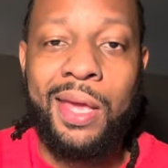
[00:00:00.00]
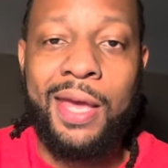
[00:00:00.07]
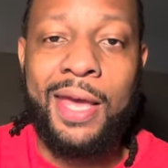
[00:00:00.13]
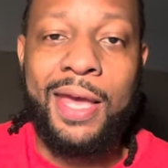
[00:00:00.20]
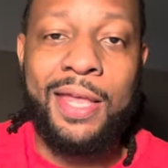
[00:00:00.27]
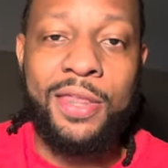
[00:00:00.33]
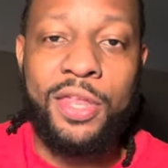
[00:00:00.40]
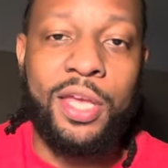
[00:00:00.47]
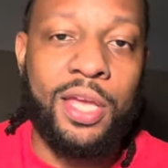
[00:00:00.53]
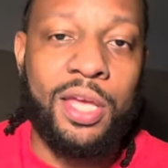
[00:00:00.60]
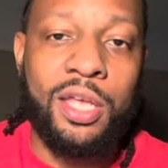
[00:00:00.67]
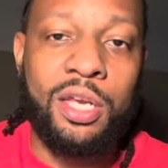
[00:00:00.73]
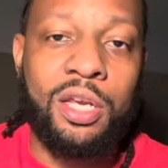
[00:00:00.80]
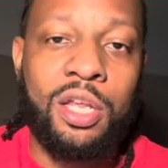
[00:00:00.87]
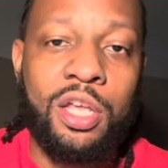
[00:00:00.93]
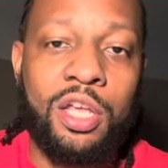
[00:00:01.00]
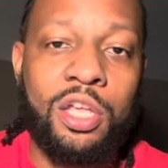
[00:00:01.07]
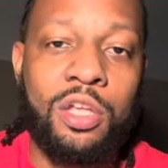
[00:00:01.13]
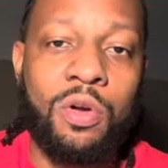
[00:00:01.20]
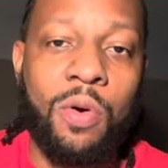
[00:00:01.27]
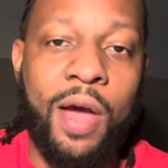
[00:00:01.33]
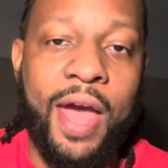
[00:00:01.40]
and then
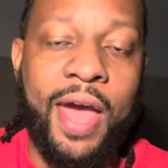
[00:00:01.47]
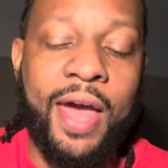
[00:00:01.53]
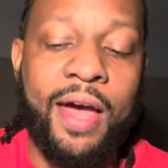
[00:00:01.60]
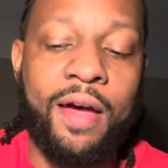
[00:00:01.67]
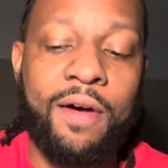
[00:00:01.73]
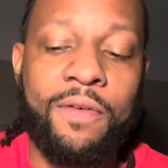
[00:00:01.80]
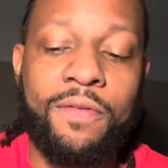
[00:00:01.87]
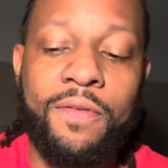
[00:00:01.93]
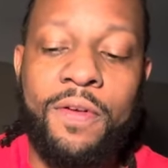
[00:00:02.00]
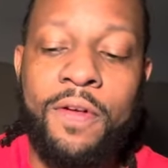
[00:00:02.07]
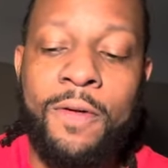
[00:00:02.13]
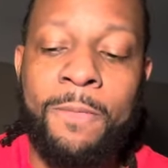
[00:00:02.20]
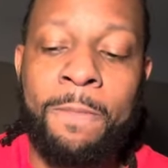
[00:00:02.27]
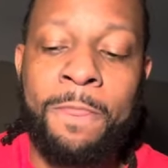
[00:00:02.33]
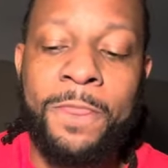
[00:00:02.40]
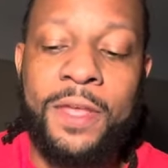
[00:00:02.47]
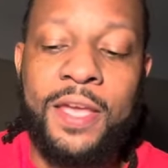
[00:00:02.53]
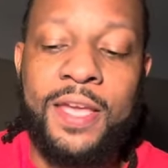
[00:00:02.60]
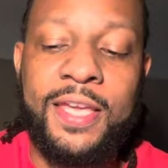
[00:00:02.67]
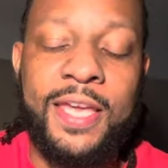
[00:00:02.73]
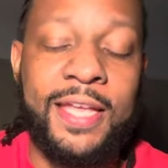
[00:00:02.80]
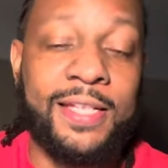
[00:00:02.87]
you'll have the
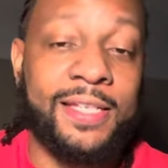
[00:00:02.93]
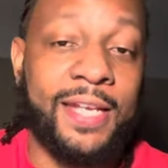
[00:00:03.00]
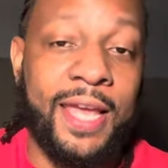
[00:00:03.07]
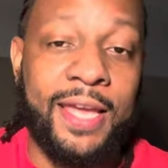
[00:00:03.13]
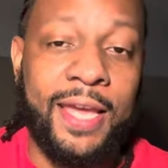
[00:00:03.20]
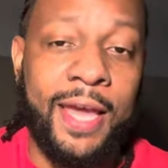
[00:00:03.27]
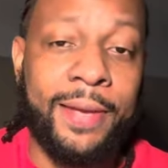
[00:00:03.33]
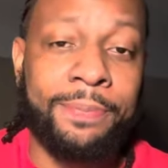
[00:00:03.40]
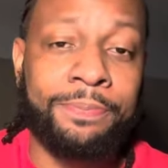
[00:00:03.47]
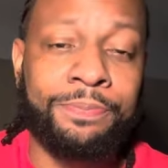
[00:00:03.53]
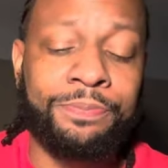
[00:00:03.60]
Kent State game,